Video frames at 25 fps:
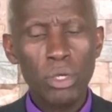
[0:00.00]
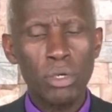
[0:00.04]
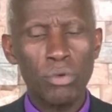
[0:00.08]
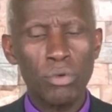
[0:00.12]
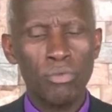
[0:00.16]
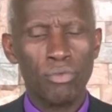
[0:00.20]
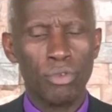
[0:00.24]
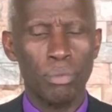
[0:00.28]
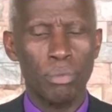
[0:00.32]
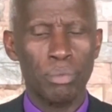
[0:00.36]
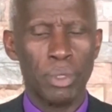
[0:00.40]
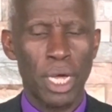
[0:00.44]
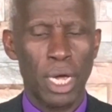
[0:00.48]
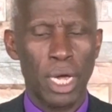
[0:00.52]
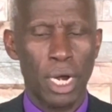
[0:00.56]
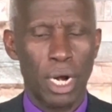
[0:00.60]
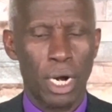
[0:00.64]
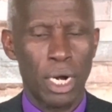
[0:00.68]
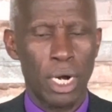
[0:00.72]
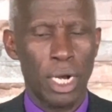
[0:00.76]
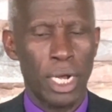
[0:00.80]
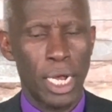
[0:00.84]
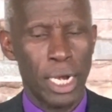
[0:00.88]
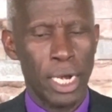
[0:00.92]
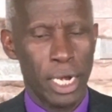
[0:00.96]
from the
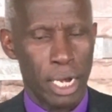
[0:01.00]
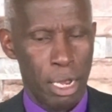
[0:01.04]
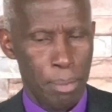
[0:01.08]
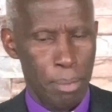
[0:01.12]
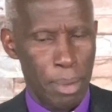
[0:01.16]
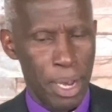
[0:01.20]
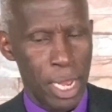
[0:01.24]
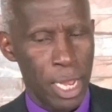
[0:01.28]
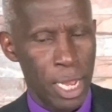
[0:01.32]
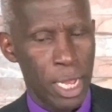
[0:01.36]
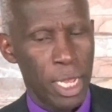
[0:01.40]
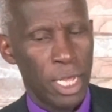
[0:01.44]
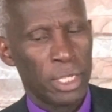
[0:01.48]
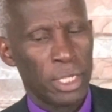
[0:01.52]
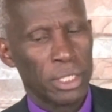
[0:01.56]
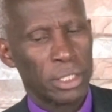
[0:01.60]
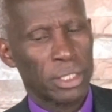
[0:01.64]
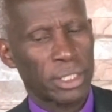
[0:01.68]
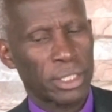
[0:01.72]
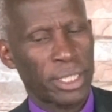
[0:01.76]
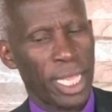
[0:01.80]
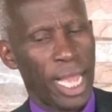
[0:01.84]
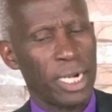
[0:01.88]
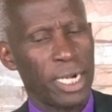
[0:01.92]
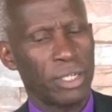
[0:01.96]
enemy.
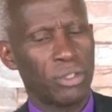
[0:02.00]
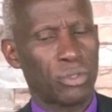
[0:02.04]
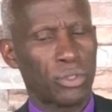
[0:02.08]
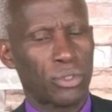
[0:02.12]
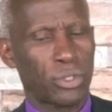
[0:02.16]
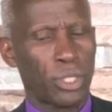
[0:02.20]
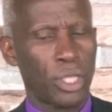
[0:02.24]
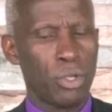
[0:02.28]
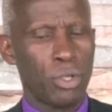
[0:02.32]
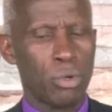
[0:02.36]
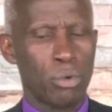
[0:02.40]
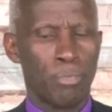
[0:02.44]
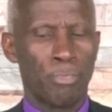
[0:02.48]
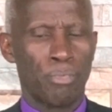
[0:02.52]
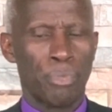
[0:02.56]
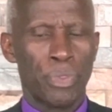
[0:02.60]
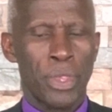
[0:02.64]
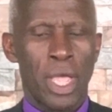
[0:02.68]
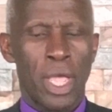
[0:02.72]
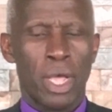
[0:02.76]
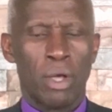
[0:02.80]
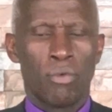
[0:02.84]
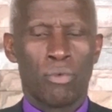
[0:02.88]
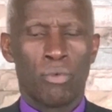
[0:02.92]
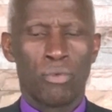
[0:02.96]
Start seeing
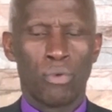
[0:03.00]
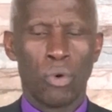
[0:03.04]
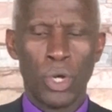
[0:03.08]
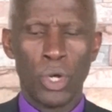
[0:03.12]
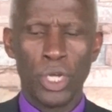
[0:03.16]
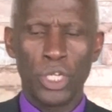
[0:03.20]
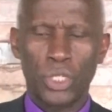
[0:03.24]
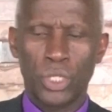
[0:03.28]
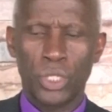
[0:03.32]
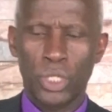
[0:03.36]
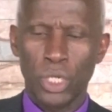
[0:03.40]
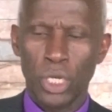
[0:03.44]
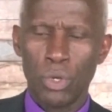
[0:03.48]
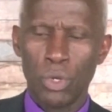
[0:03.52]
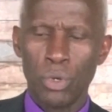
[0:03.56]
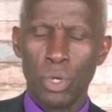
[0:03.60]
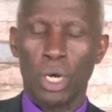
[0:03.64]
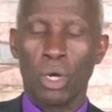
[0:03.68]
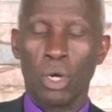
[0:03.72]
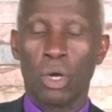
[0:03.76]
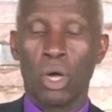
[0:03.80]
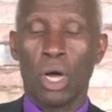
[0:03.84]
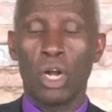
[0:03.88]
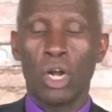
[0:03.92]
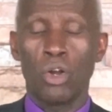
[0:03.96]
which
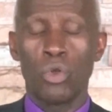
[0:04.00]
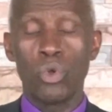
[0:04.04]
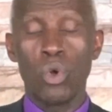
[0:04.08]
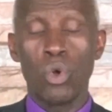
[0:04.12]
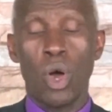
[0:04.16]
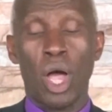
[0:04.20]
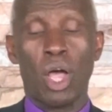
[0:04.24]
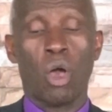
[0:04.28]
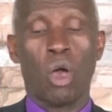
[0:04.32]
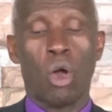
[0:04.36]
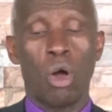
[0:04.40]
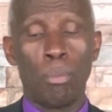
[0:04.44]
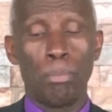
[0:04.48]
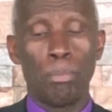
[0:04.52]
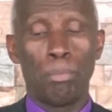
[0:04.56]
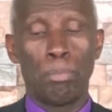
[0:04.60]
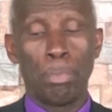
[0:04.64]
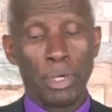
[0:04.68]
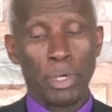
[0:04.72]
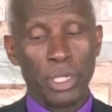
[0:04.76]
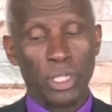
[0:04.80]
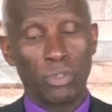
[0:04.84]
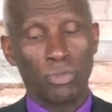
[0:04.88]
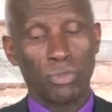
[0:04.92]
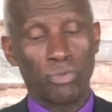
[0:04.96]
God you
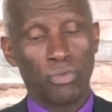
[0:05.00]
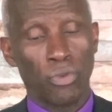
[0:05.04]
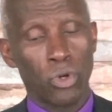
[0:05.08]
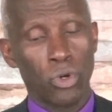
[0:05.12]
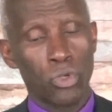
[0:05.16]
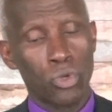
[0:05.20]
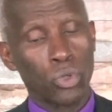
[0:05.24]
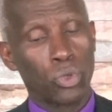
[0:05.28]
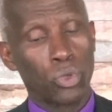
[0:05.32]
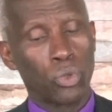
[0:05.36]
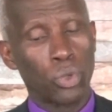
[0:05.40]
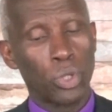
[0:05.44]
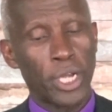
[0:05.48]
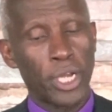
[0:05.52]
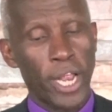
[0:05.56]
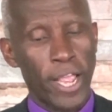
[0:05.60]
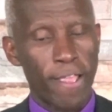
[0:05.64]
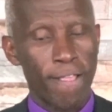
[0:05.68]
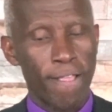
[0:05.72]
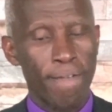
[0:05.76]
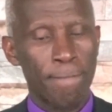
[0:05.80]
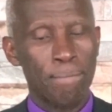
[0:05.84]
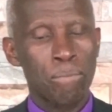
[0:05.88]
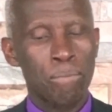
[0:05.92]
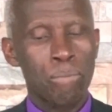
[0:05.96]
accomplished for you
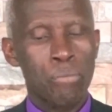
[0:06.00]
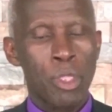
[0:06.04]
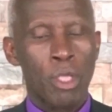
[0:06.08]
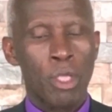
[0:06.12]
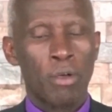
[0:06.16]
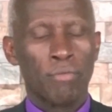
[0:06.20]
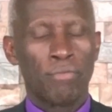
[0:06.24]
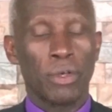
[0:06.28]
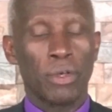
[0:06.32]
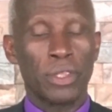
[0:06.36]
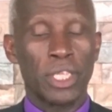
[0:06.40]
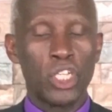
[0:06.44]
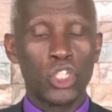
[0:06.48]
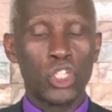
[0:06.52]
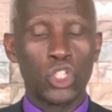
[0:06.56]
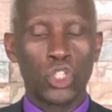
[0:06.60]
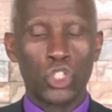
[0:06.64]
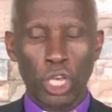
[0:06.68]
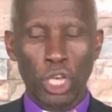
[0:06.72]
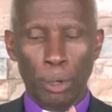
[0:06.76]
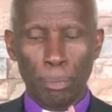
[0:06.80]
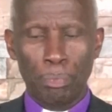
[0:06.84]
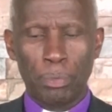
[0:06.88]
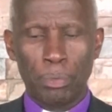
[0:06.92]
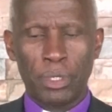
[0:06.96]
today. For the
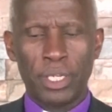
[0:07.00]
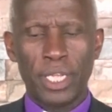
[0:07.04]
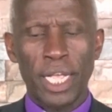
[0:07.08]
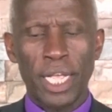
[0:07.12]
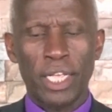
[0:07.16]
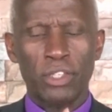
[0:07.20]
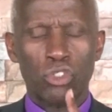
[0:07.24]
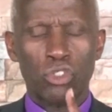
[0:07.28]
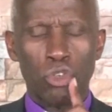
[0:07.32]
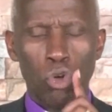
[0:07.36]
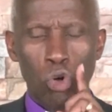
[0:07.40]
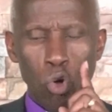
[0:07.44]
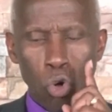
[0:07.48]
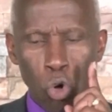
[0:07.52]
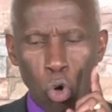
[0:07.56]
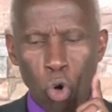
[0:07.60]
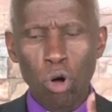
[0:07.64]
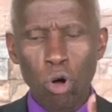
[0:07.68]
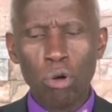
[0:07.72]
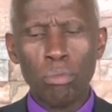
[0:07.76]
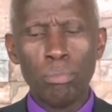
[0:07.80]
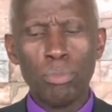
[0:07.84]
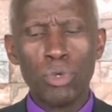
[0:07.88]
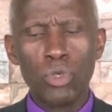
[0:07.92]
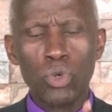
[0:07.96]
Egyptians
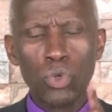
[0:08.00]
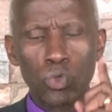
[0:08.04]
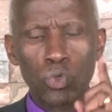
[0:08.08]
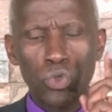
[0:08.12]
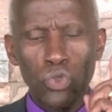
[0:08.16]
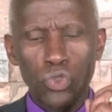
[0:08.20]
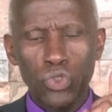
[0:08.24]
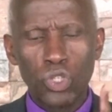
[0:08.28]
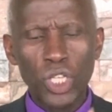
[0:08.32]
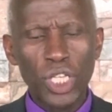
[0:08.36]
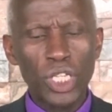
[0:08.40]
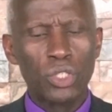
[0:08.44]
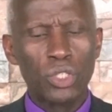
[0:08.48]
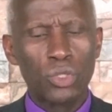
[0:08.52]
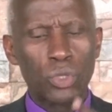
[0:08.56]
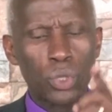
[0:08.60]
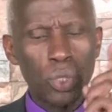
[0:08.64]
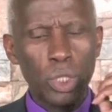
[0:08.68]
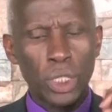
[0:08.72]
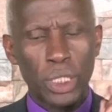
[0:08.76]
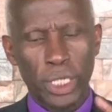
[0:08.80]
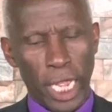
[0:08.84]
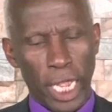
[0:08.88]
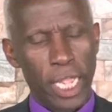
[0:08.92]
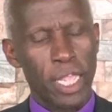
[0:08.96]
whom you see
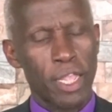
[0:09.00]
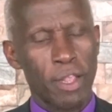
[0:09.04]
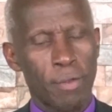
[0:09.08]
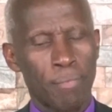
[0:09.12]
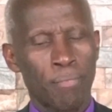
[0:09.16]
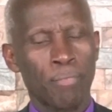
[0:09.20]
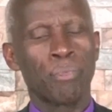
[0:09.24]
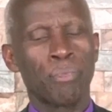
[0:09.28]
today,